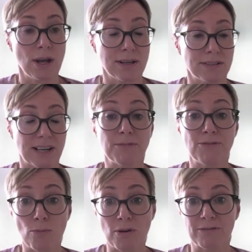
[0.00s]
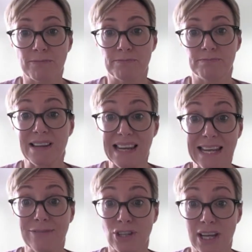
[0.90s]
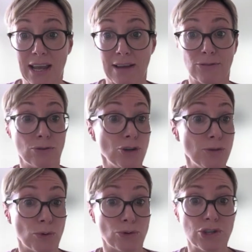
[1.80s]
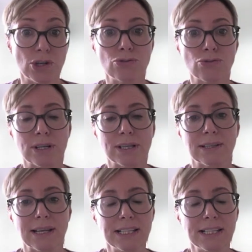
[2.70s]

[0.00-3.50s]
some form of leave to care for newborn children